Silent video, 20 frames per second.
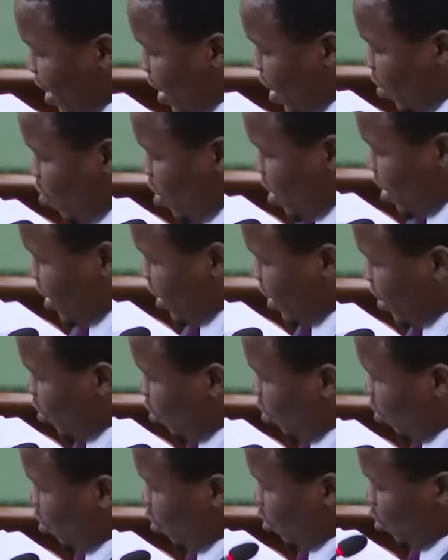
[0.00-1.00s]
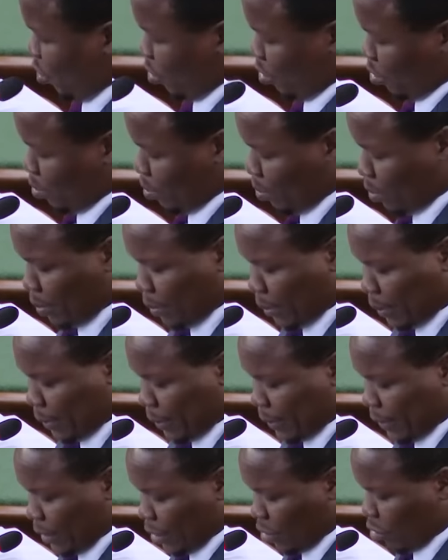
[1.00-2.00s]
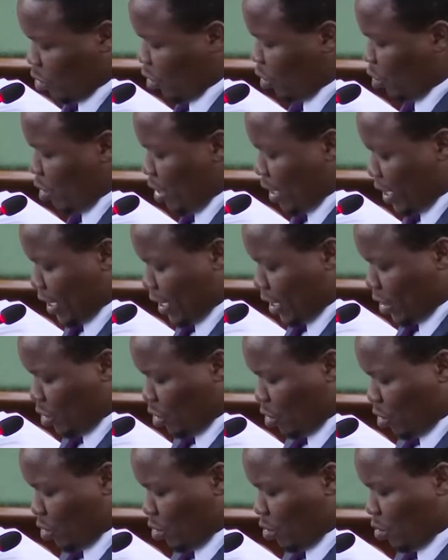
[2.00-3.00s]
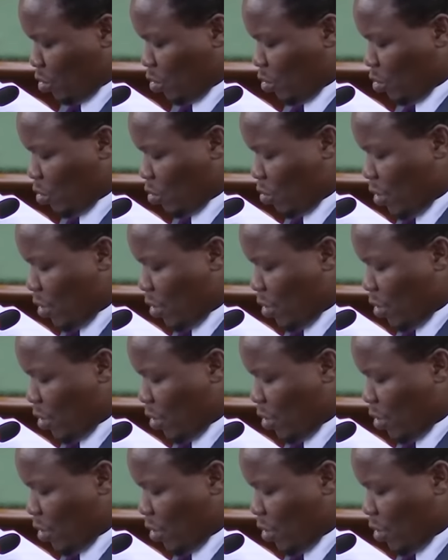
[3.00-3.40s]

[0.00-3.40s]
I wanted to draw your attention to Rule